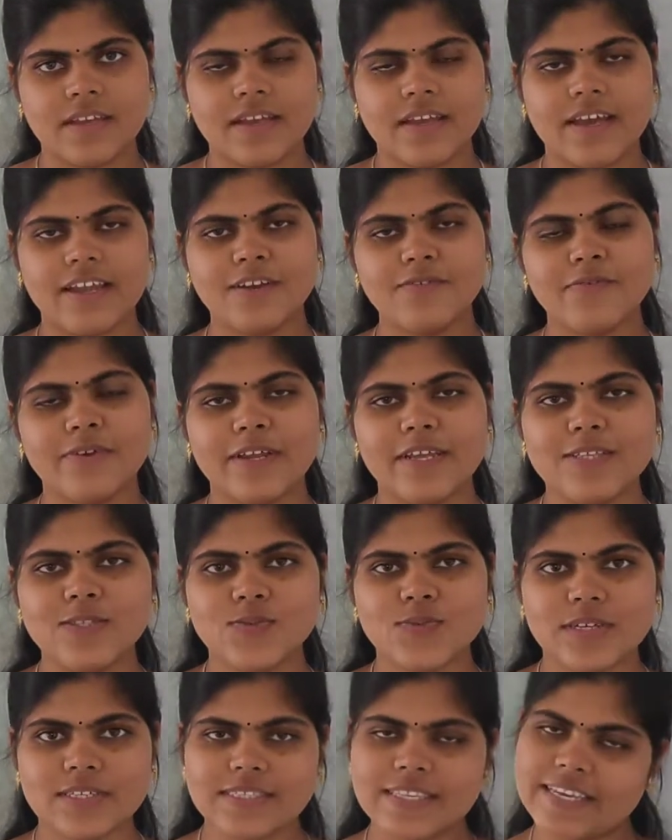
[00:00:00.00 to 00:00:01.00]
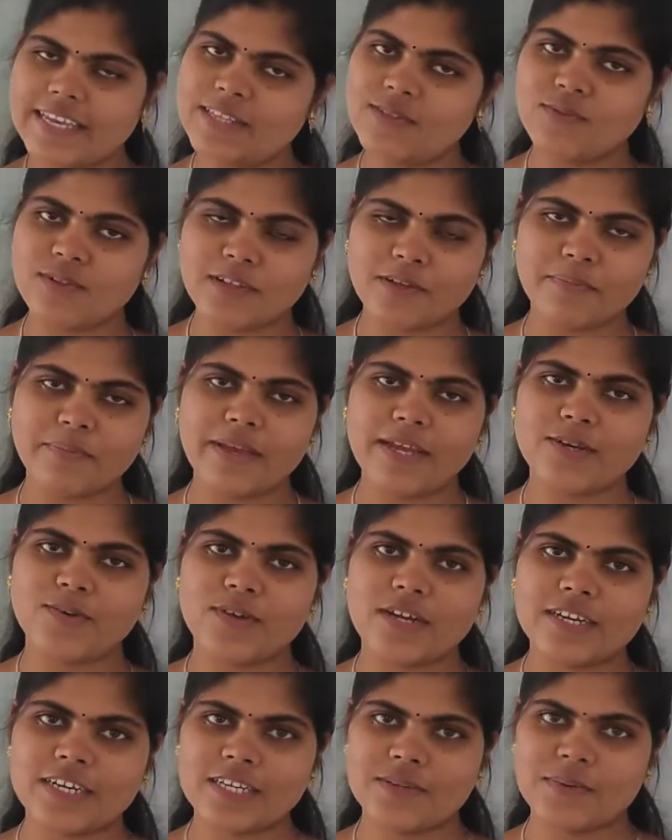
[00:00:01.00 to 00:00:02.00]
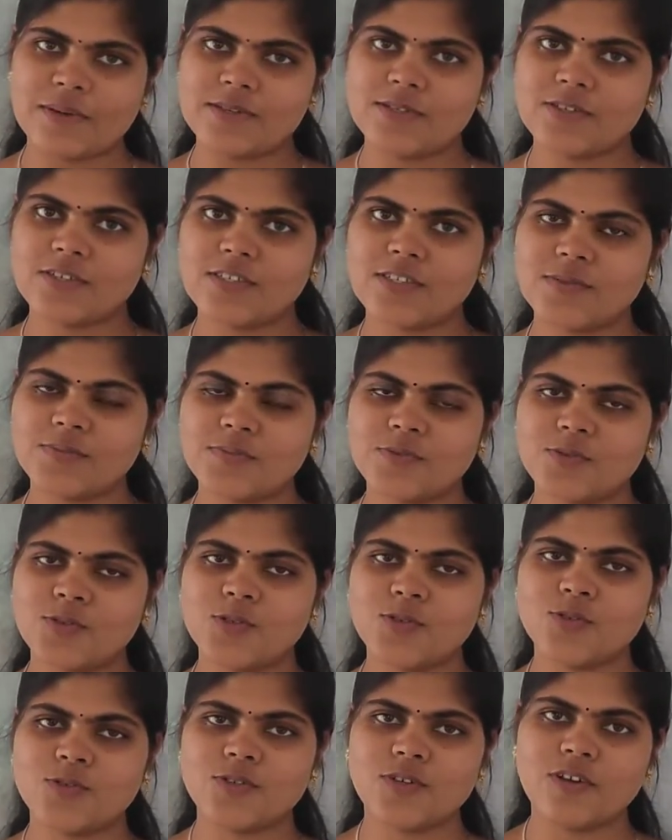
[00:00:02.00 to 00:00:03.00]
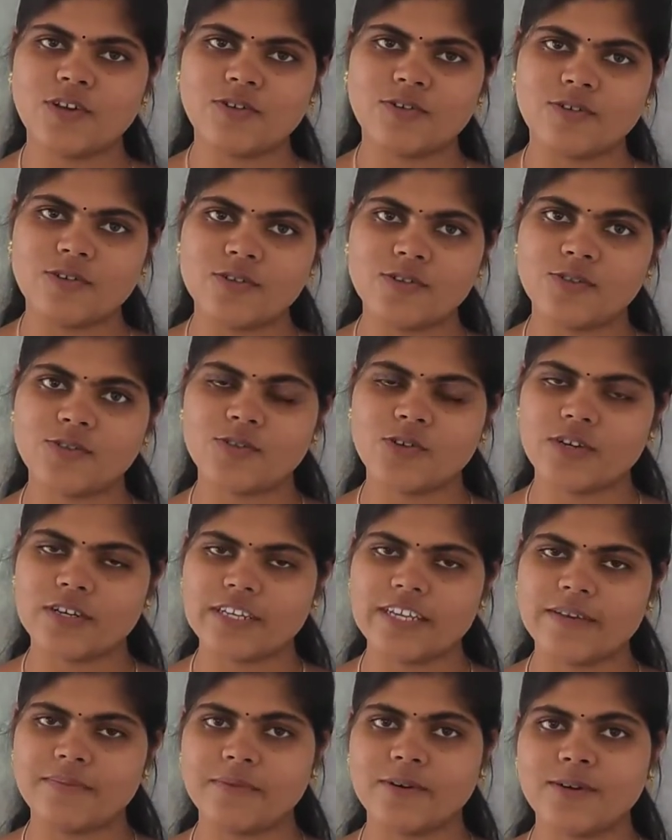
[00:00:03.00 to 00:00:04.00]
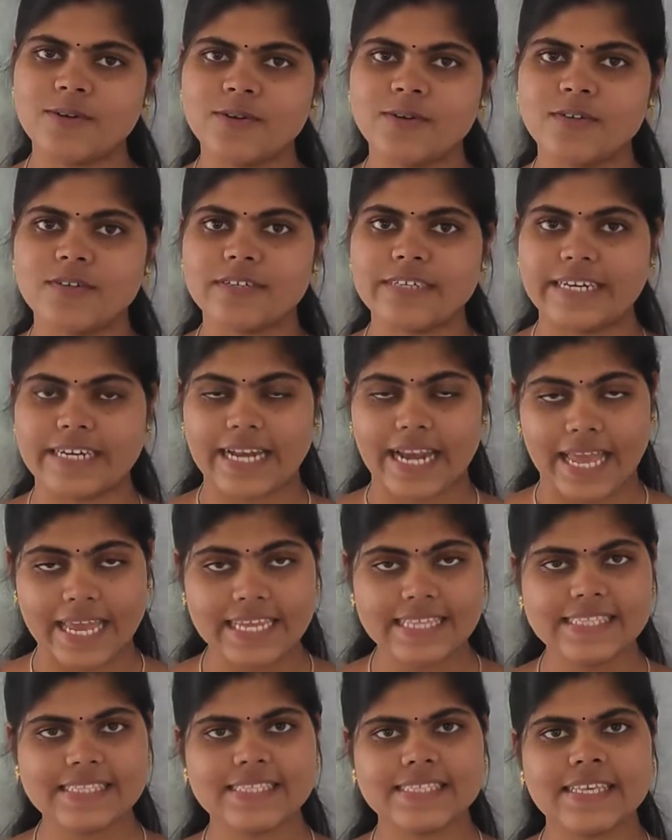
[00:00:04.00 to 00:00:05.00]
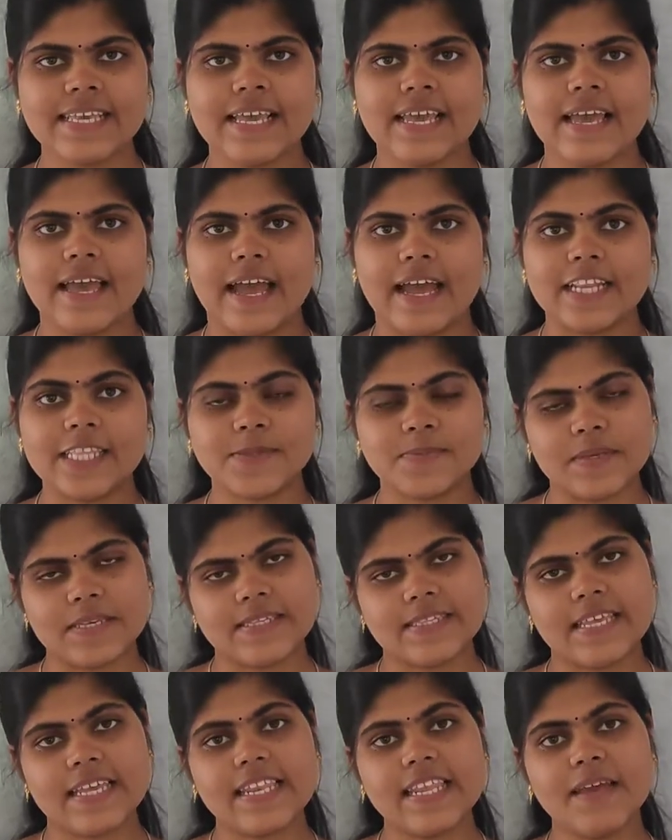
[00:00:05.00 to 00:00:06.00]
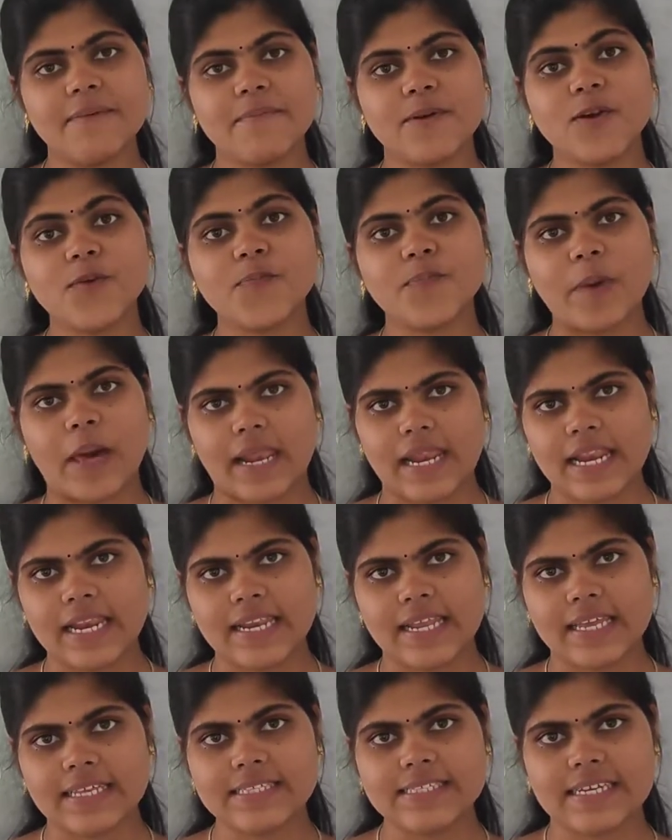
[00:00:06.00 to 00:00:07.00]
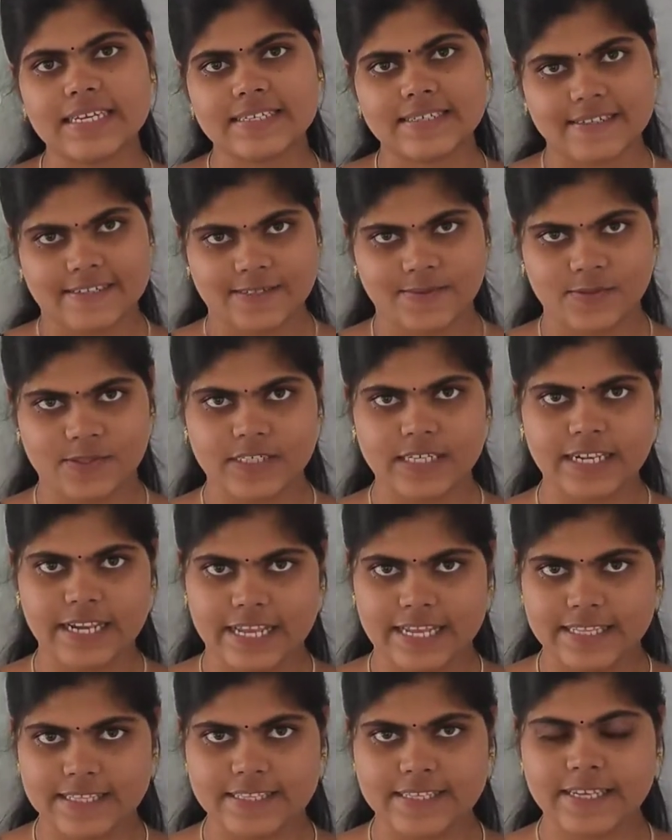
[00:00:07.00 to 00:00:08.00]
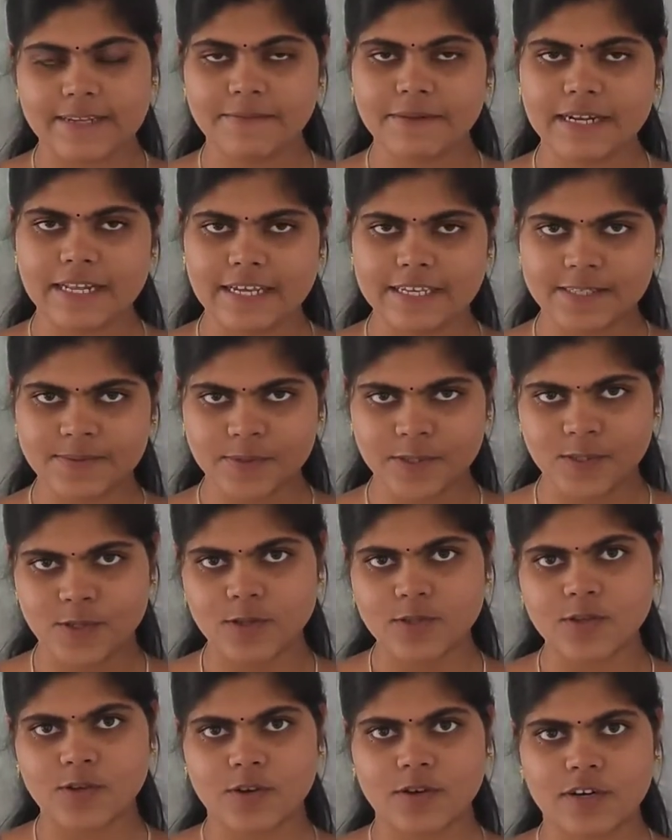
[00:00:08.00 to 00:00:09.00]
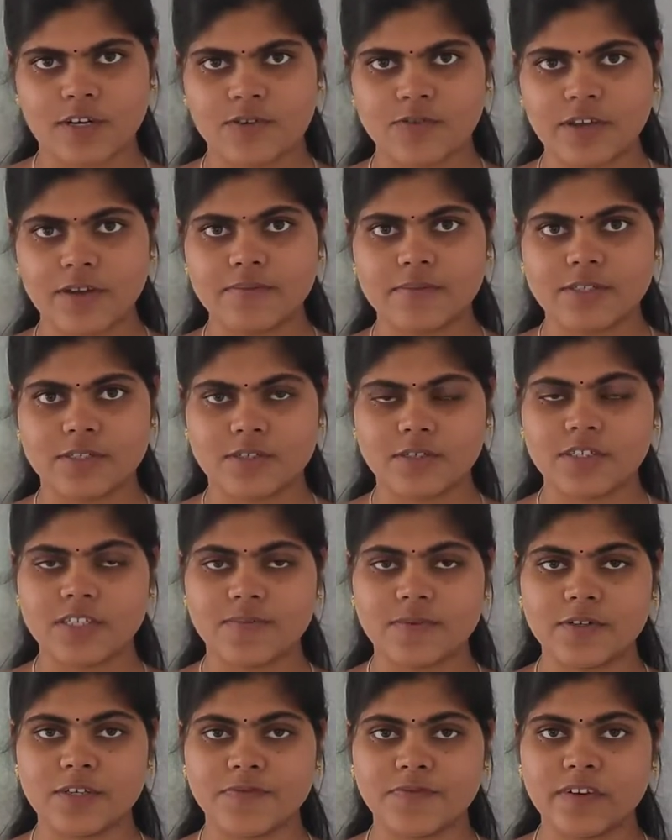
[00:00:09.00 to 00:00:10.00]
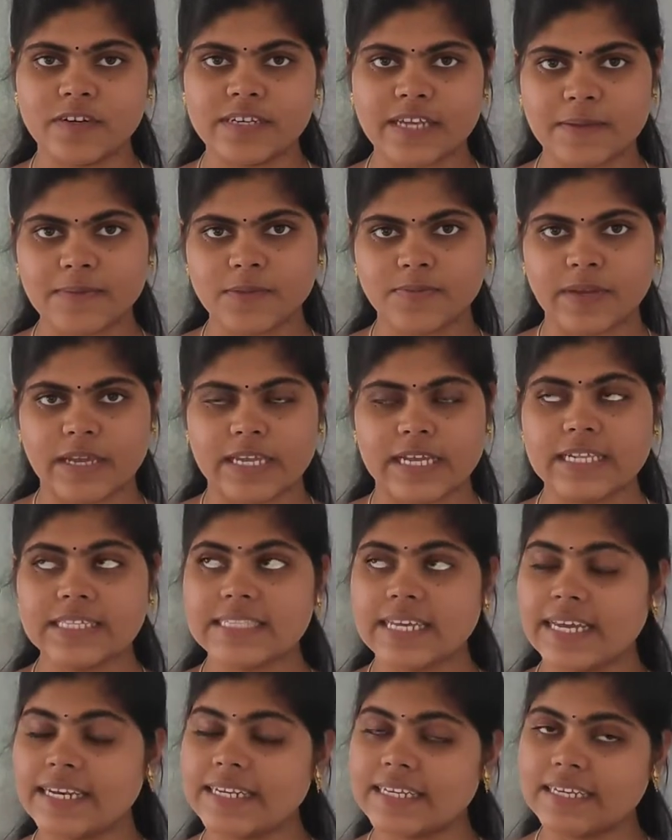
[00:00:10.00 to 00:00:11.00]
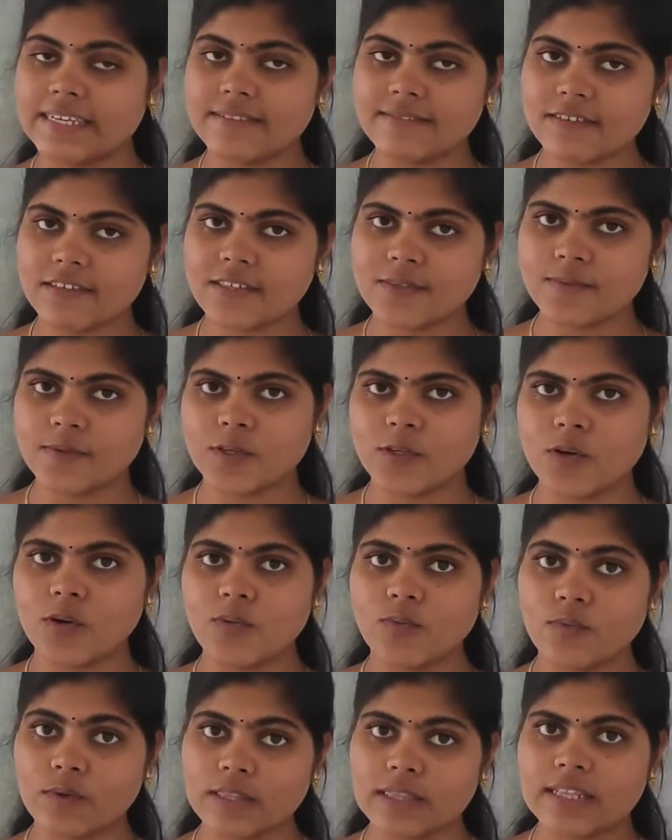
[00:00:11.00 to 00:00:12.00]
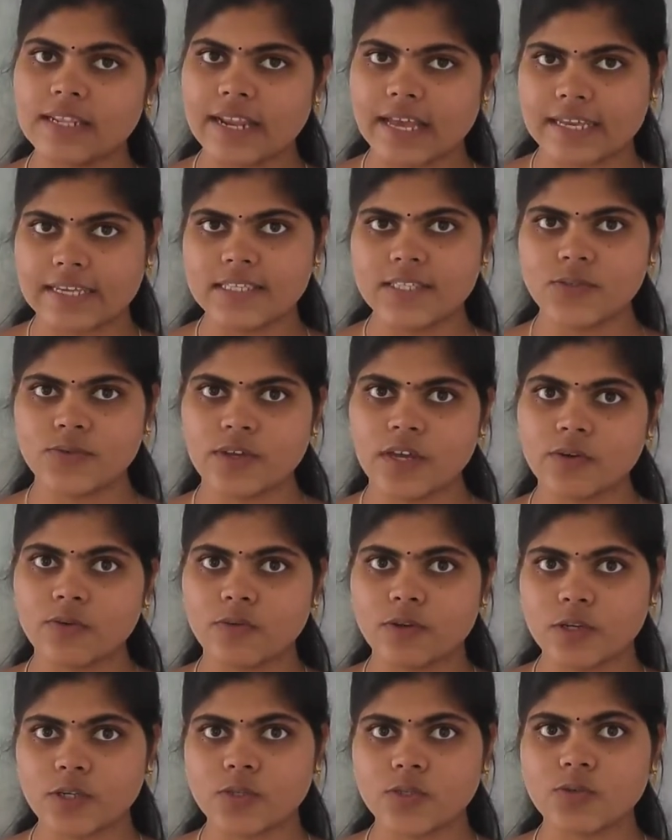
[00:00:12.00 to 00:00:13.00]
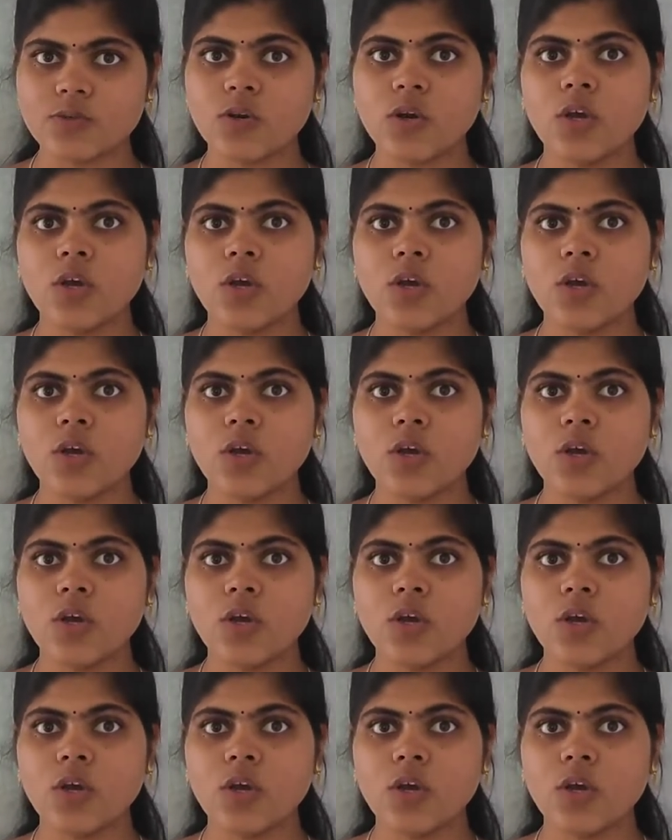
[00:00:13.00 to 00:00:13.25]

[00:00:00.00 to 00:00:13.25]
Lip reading: Hello friends, once again welcome back to Active Education Pro. Today we are going to study about lines and specially about parallel lines and transversal lines. In my last videos already we have discussed about different types of angles, and in this video with lines we are going to